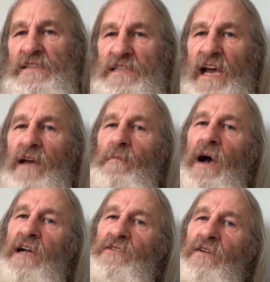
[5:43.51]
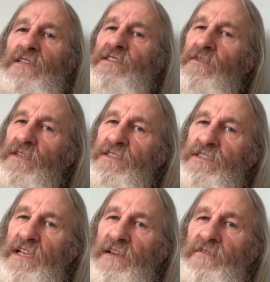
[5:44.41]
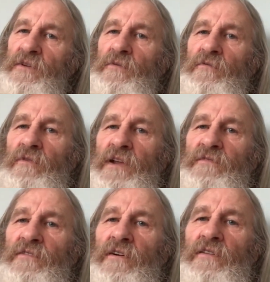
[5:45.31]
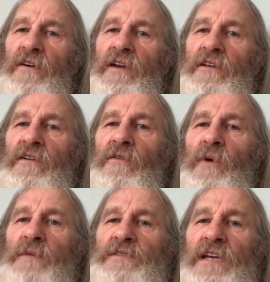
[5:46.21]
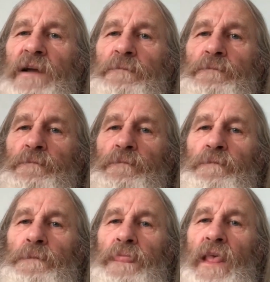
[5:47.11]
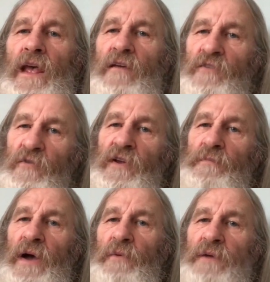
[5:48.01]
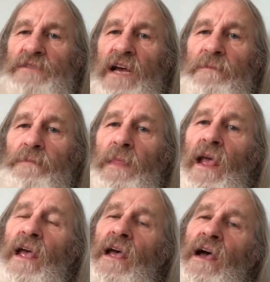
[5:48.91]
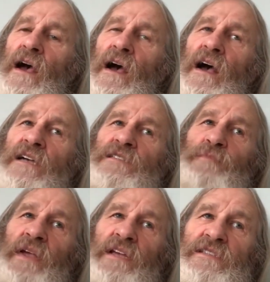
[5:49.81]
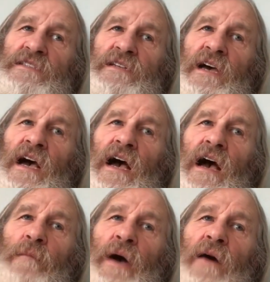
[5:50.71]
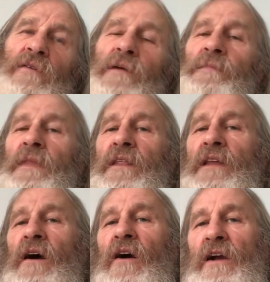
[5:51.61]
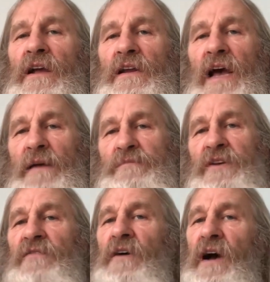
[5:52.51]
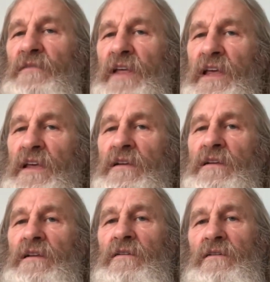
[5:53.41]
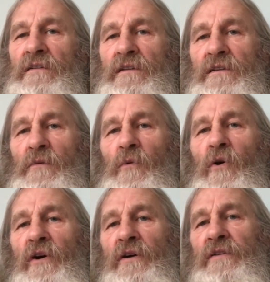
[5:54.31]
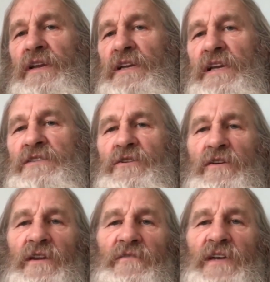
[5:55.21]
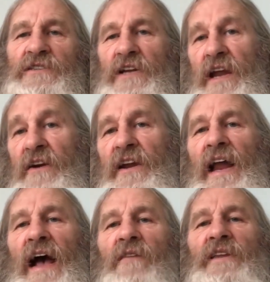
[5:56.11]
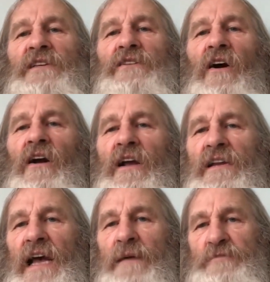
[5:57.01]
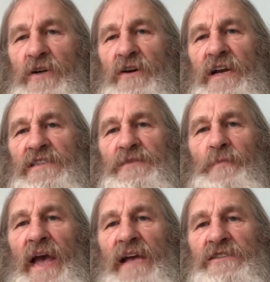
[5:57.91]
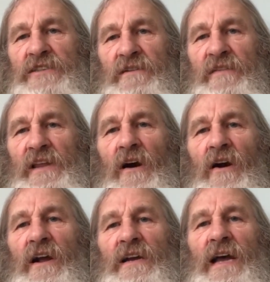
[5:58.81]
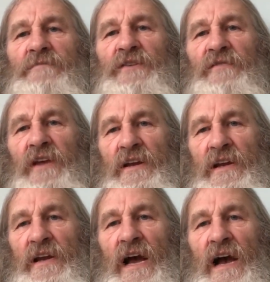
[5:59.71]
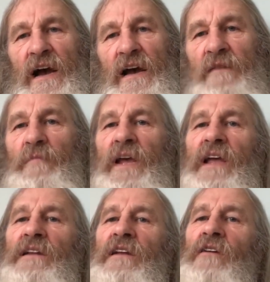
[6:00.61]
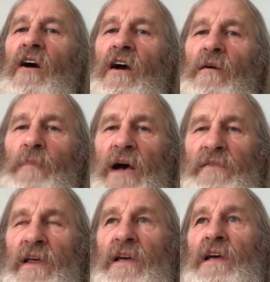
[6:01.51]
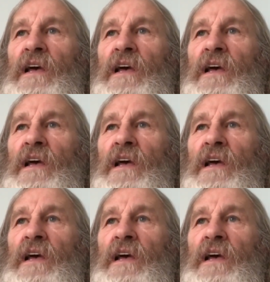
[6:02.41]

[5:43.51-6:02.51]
The second module, as you can see if you read further into the website, if you read my website, speaks about the archetypes of the healer, the warrior, the teacher, and the visionary, and how these archetypes are an expansion of the archetypes of yin and yang, and begin to talk about